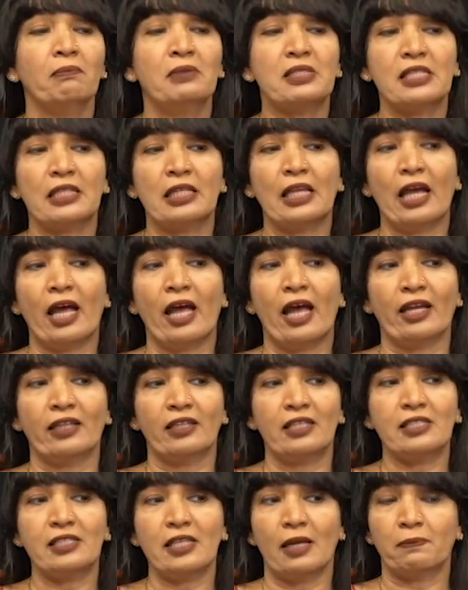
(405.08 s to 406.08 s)
Basically, I
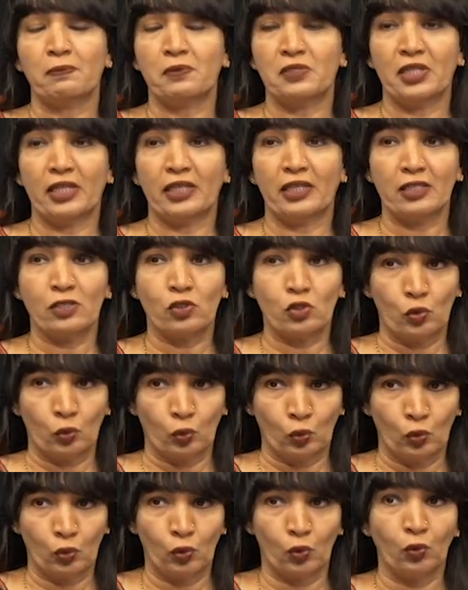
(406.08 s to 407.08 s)
had the substrate as
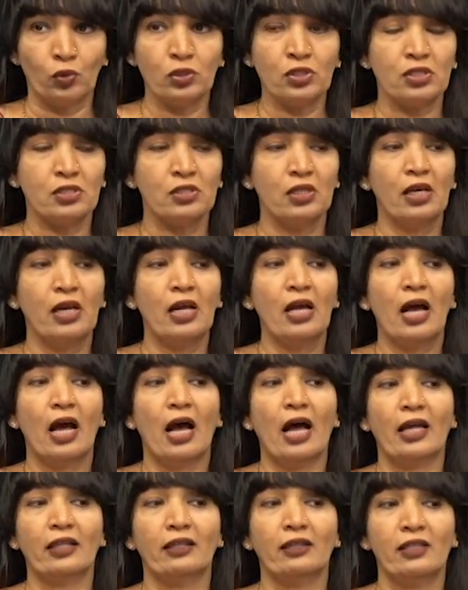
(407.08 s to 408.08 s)
sucrose
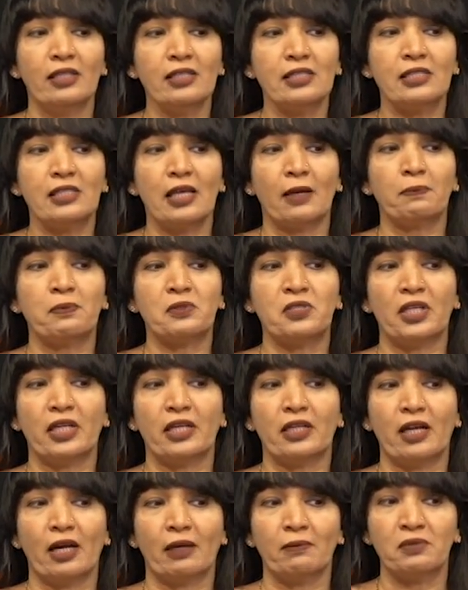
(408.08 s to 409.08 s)
and this
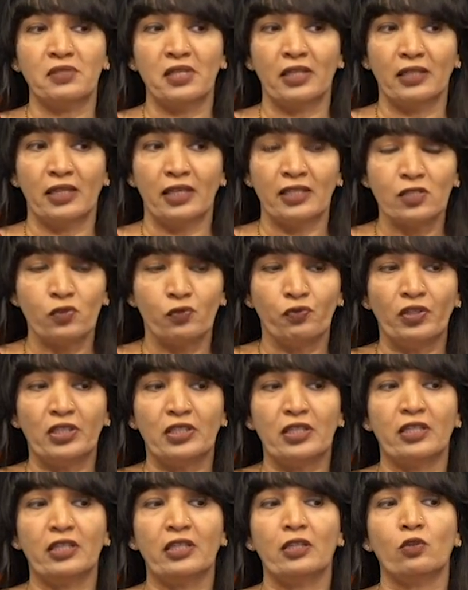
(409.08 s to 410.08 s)
substrate comes and gets
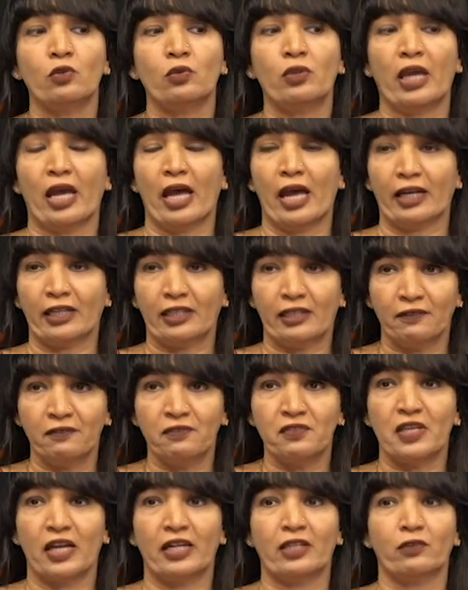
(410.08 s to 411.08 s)
fitted into the
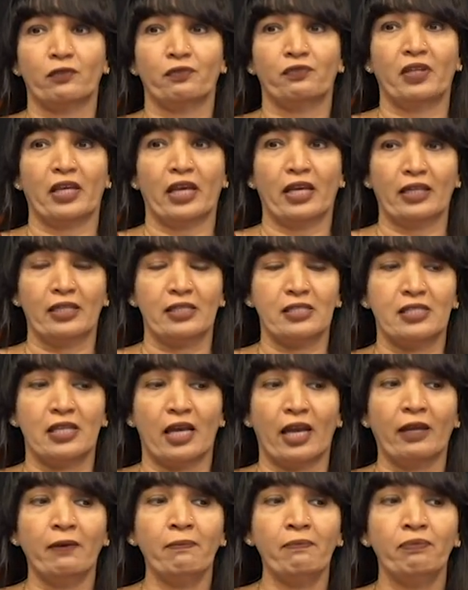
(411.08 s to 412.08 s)
active site of the
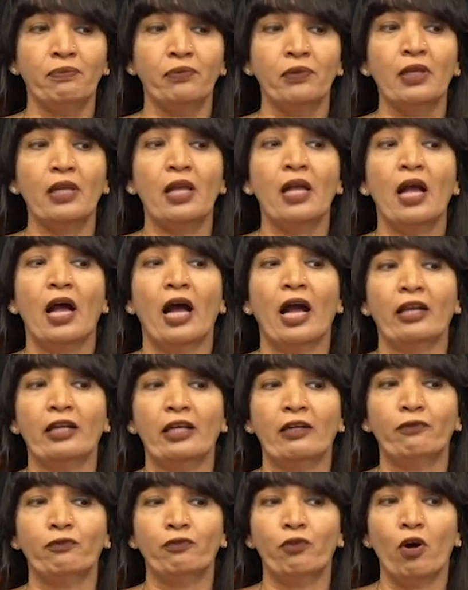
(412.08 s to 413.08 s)
enzyme
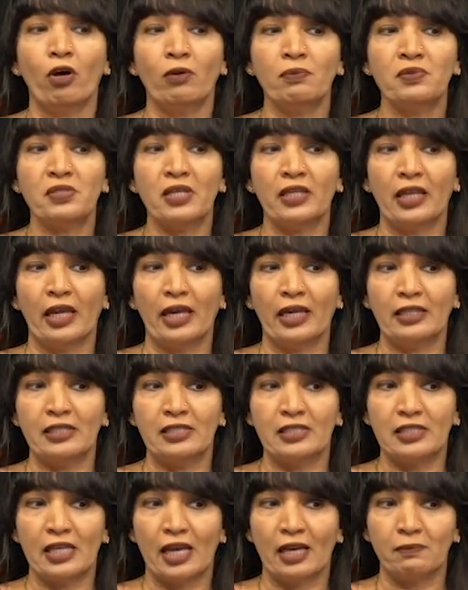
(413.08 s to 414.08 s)
and it forms an
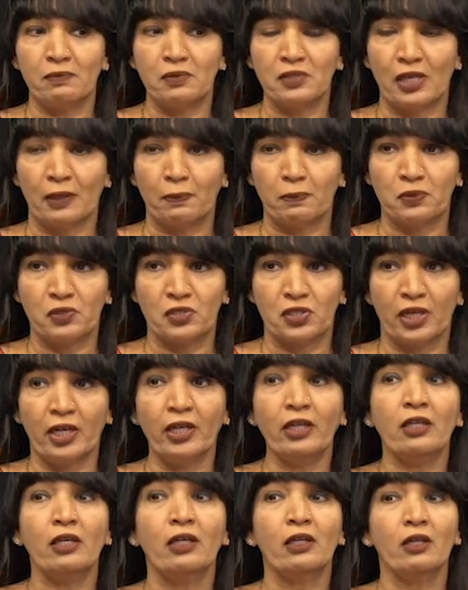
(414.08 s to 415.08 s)
enzyme
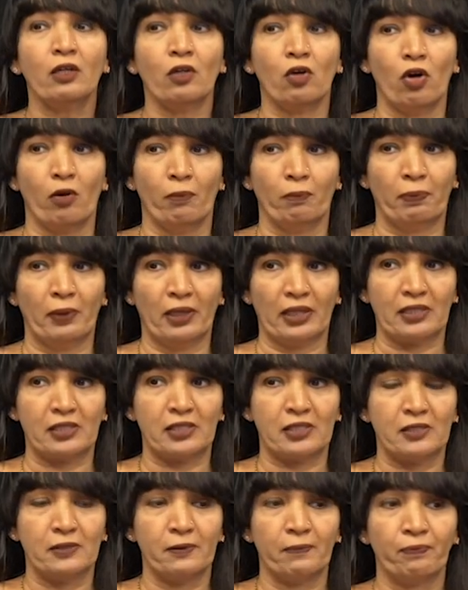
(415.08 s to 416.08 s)
substrate
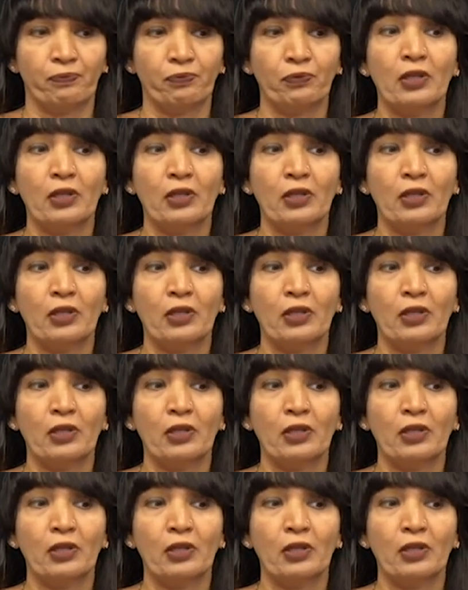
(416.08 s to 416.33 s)
complex.